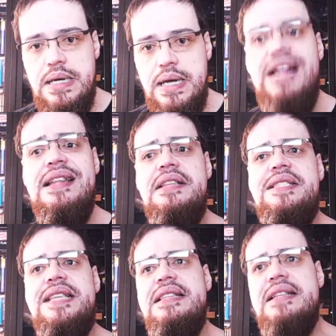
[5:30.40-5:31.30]
And then
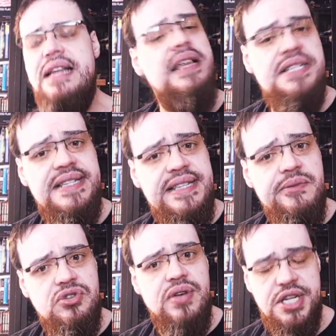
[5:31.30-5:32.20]
suddenly, she
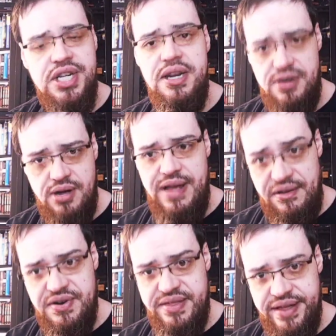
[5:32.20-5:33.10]
seems to actually know
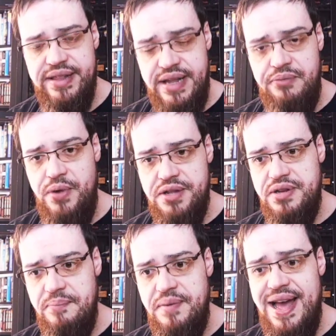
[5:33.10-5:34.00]
everything that went to
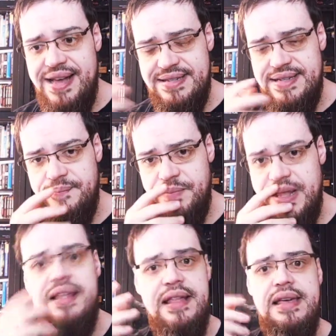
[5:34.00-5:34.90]
the past,
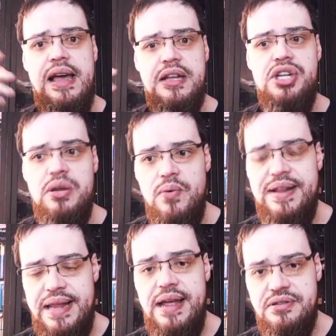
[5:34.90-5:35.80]
and they actually
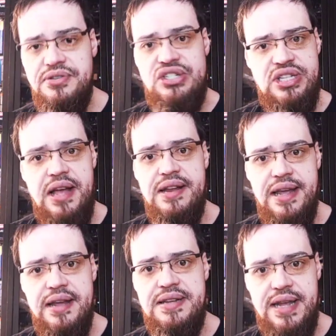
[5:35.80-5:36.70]
went there to
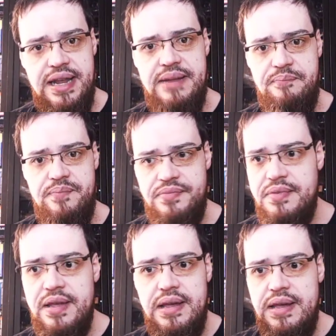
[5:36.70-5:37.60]
study it in the,
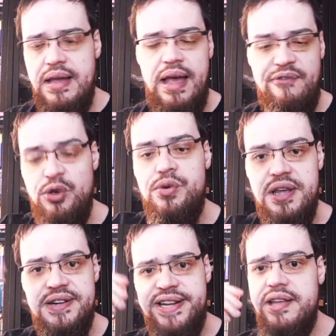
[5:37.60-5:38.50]
a few
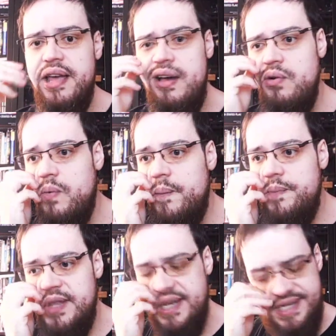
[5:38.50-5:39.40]
years ago.
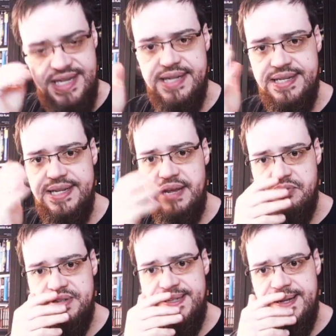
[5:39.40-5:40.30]
They sent a team
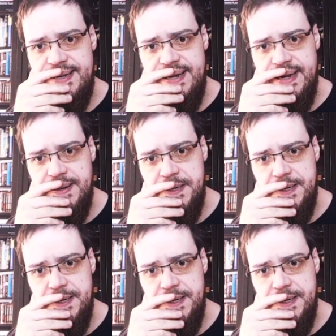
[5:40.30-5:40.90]
to study.